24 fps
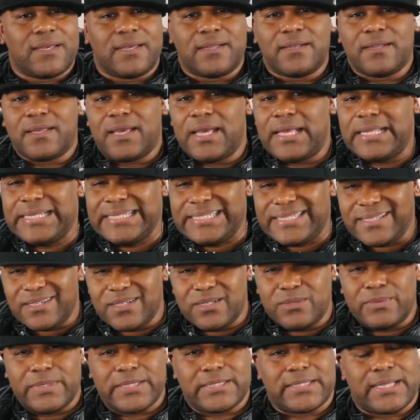and
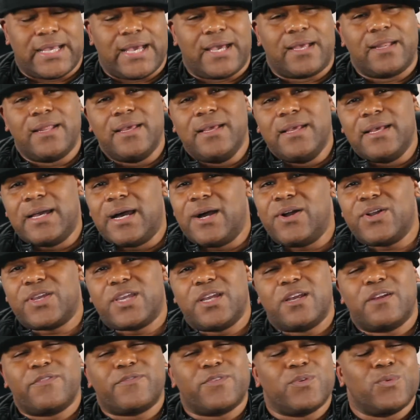deal with that. I don't
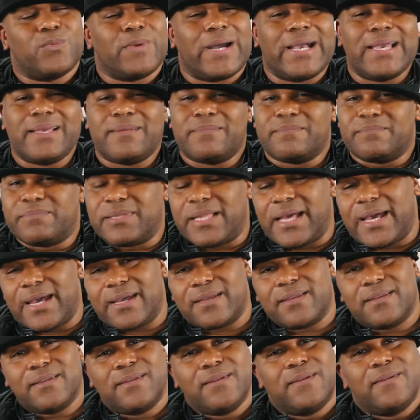care if you're white,
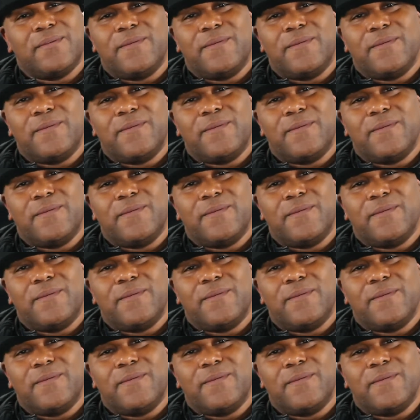black.